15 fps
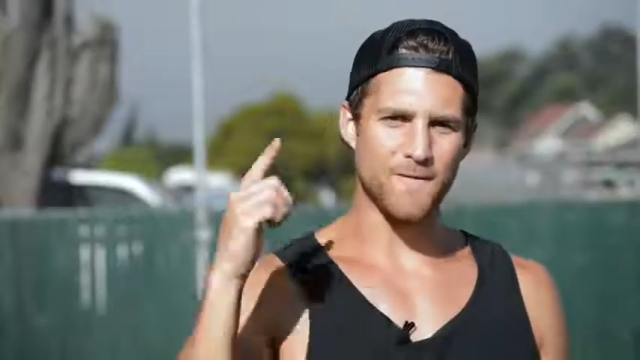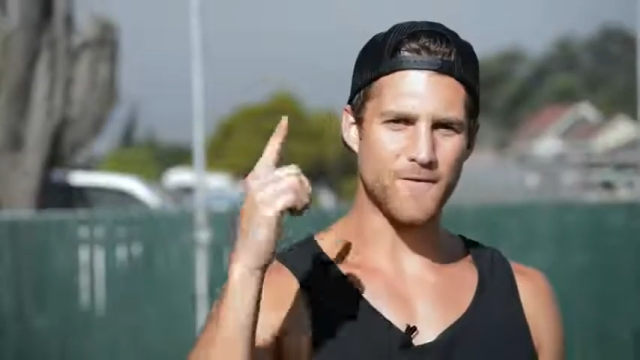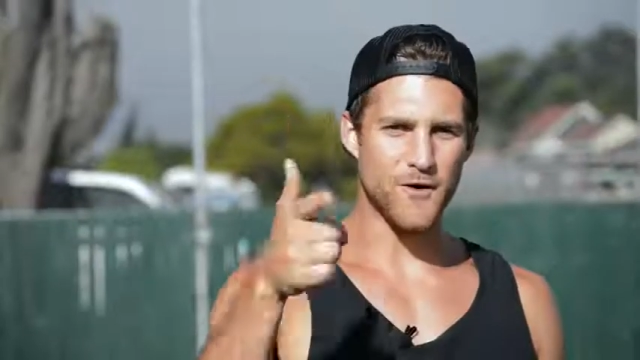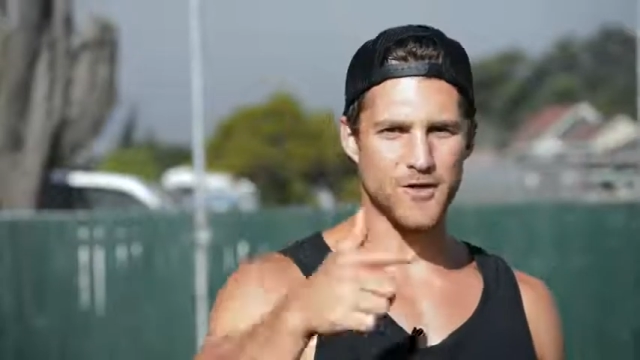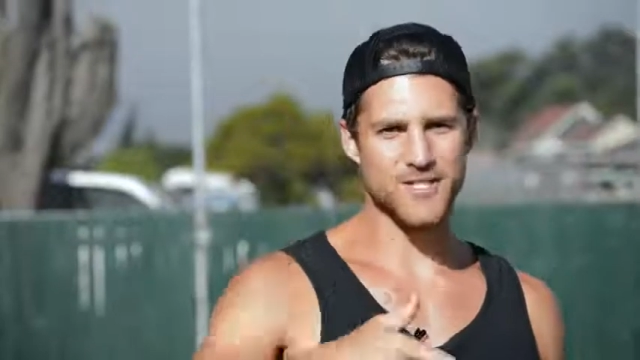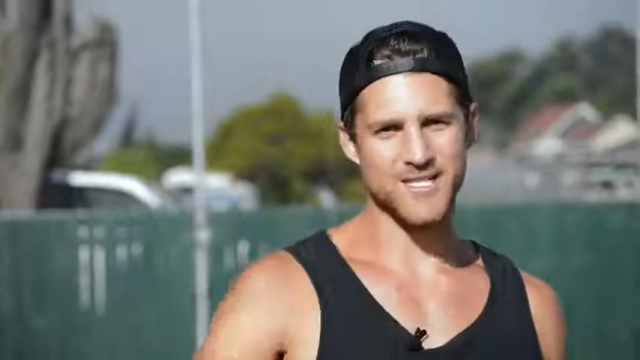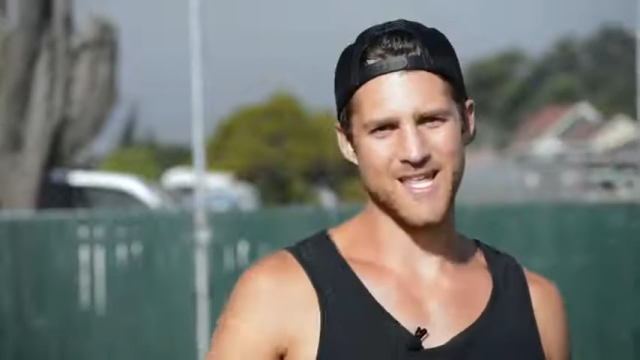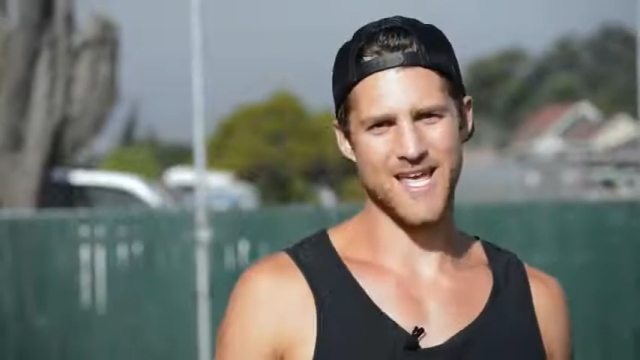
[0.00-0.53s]

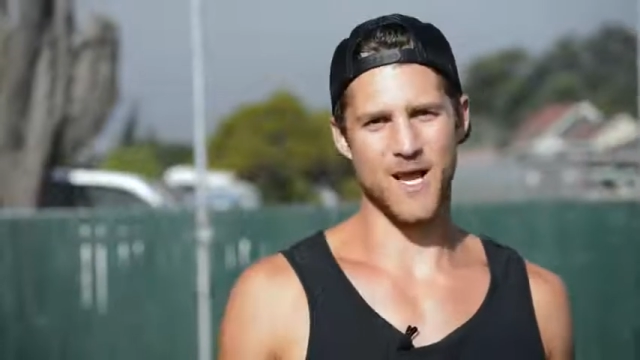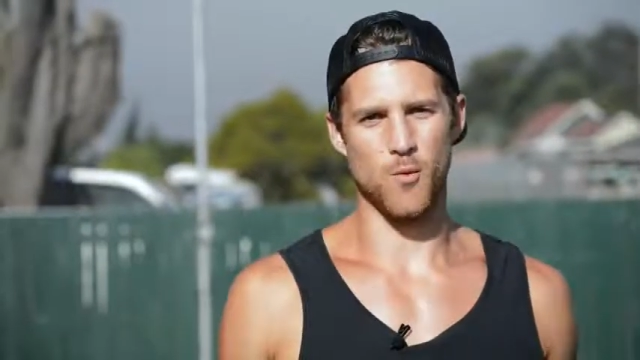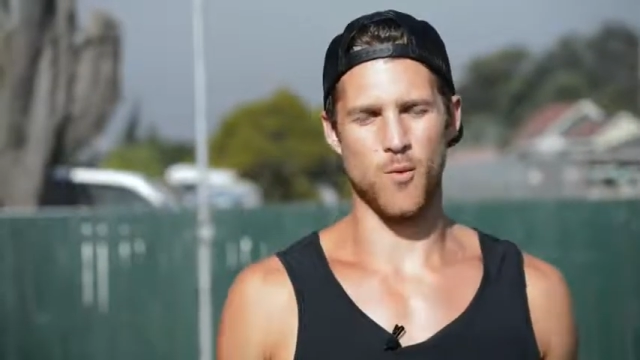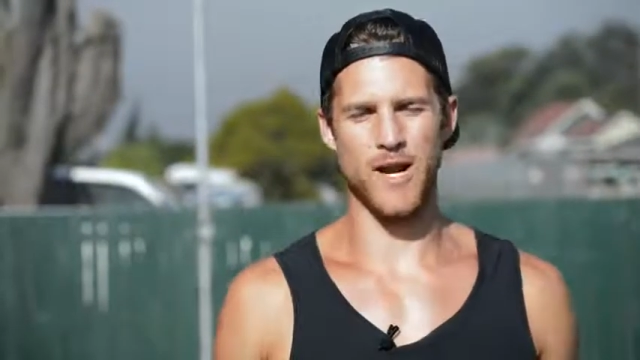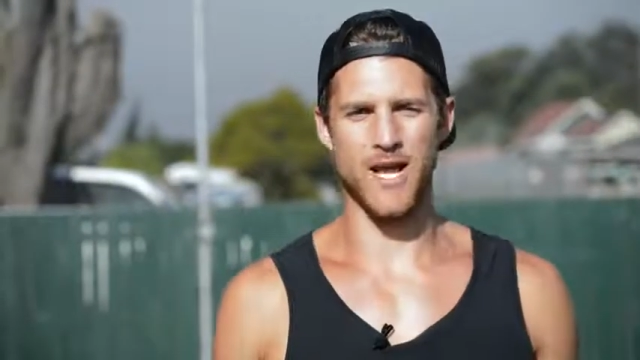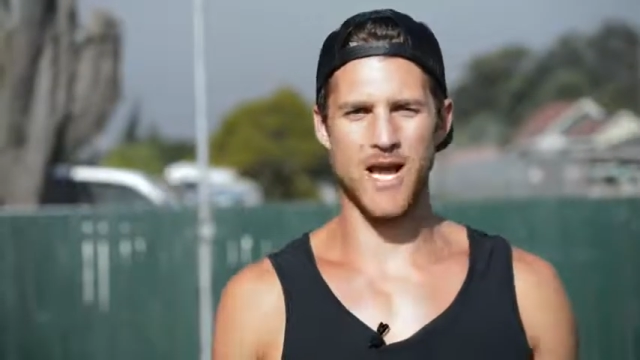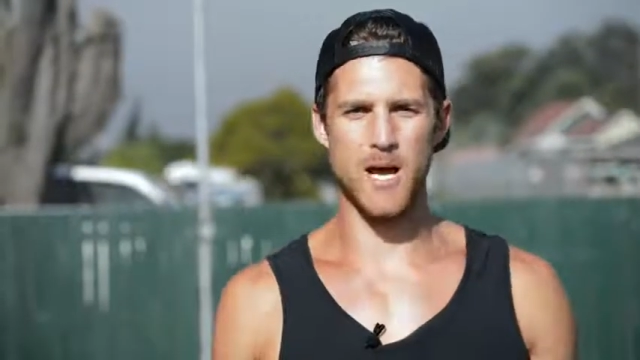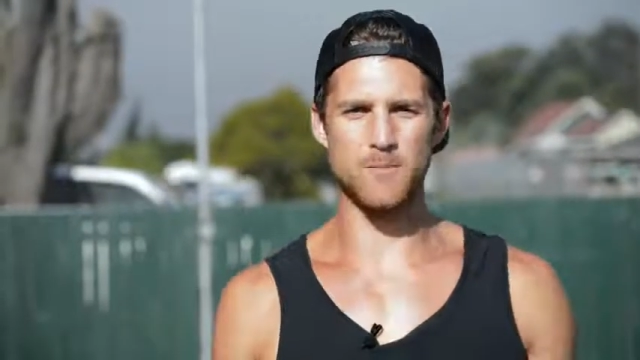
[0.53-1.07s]
First thing,
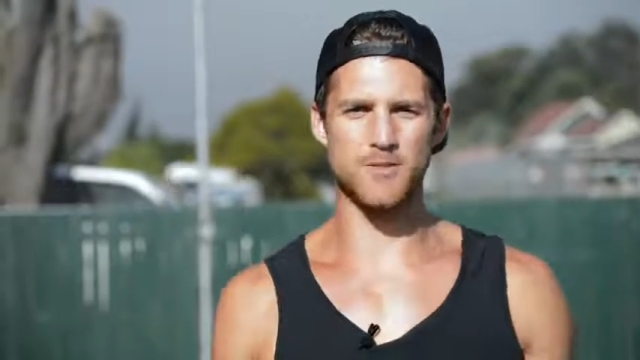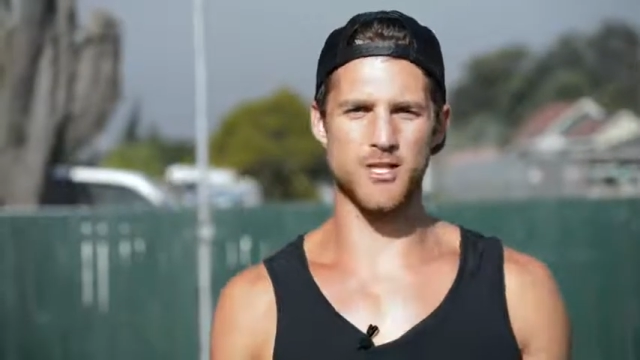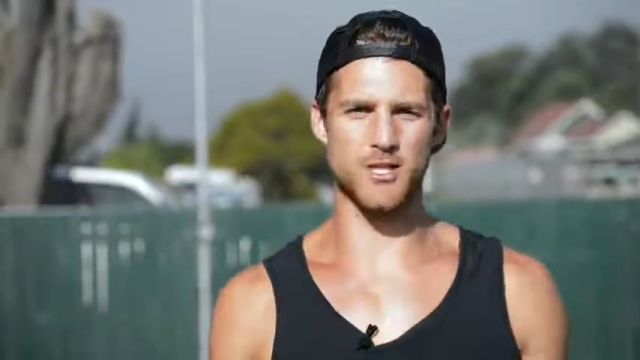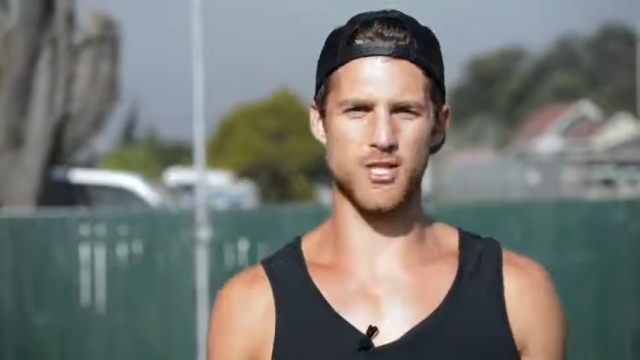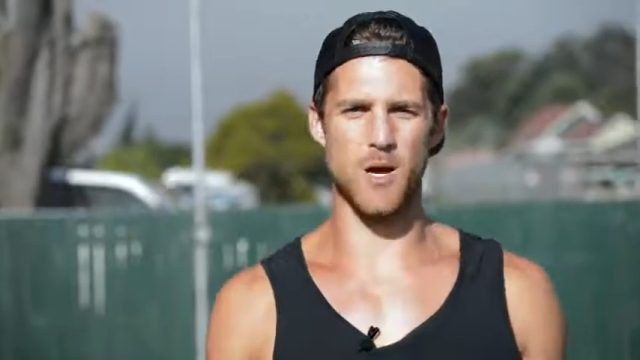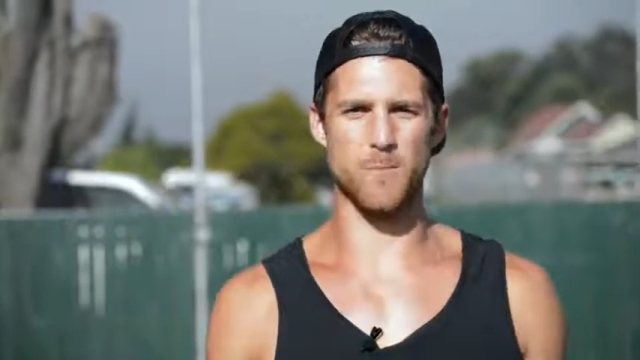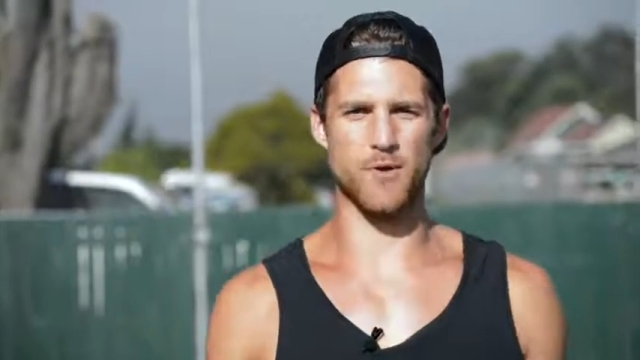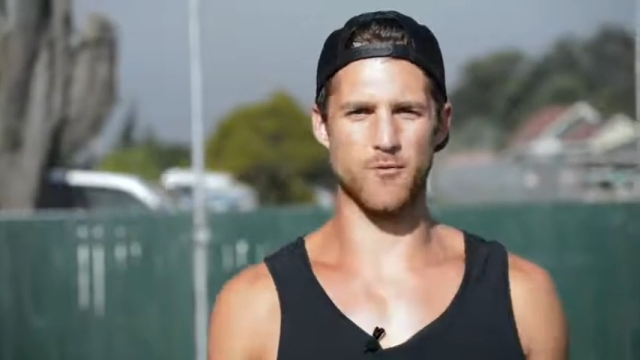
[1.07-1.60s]
when it comes to
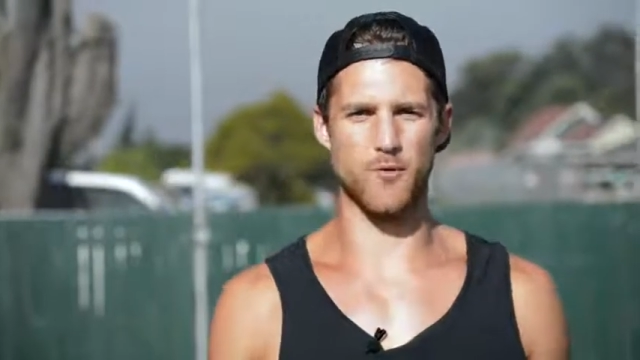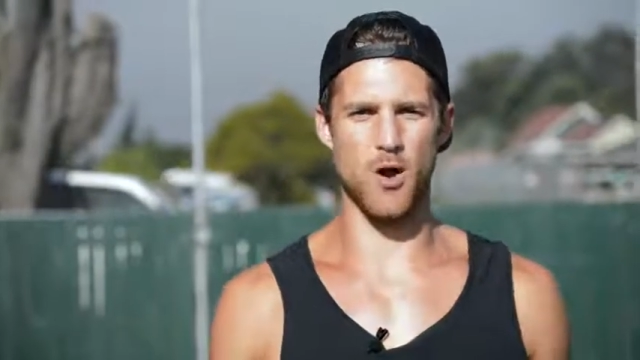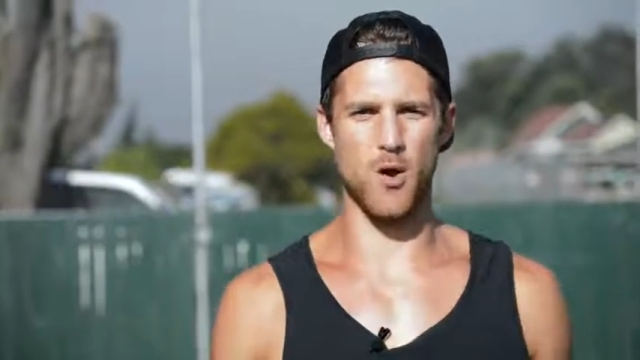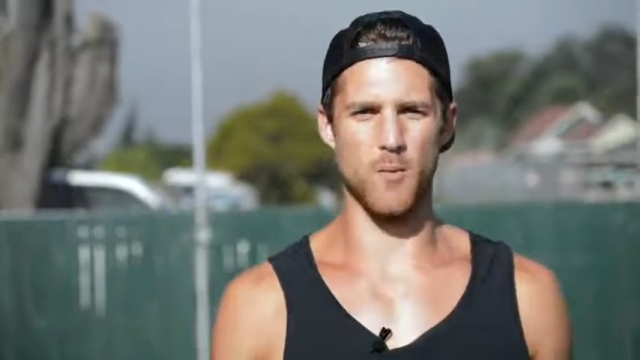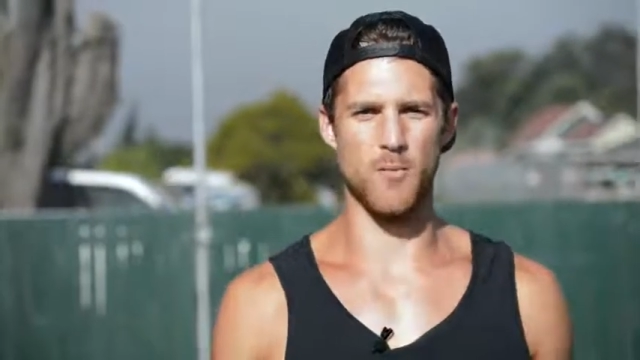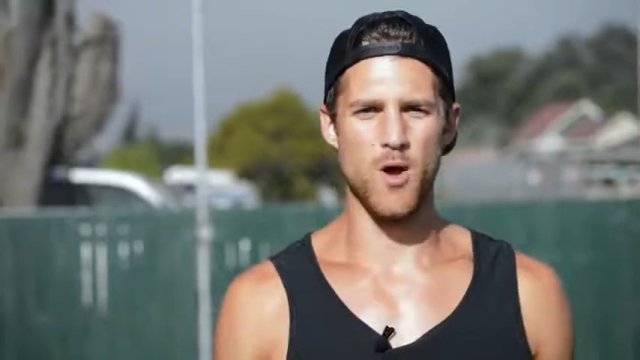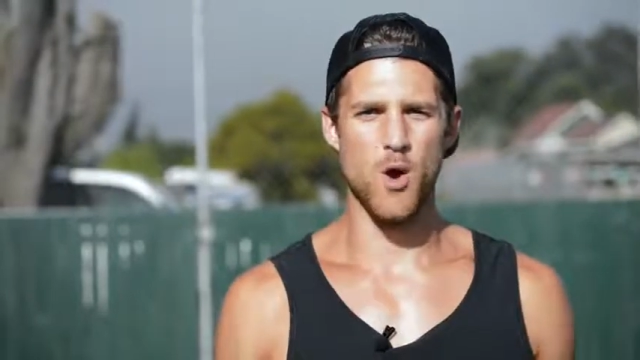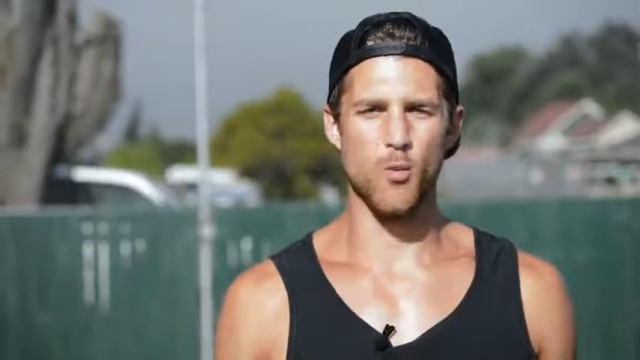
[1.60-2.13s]
jumping
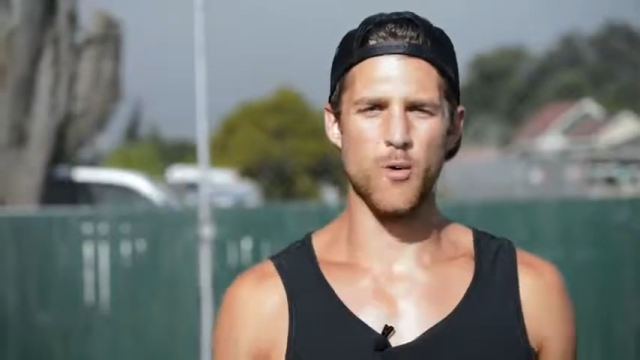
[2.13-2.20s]
rope,